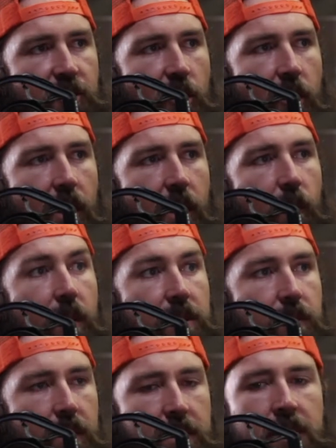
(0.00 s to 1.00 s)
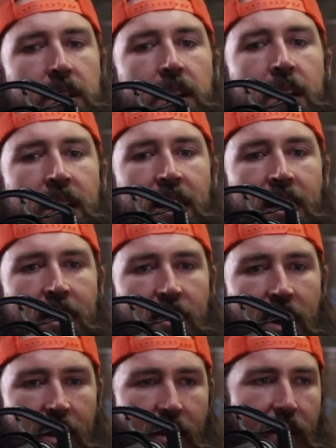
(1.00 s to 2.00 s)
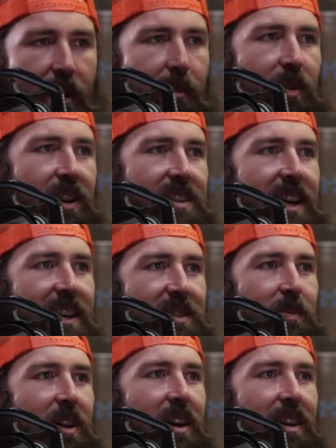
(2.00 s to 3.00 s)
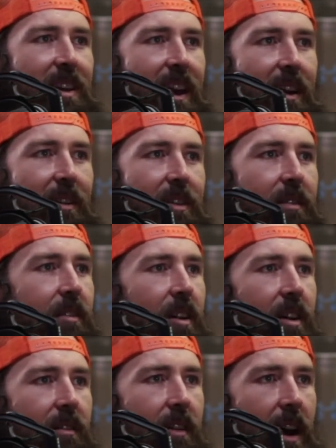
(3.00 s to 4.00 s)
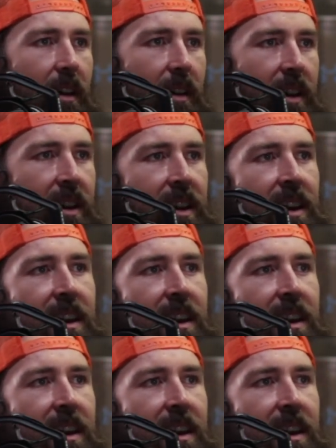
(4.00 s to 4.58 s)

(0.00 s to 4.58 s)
journey, which was, okay, they're going to put a test plot down in the Verde Valley,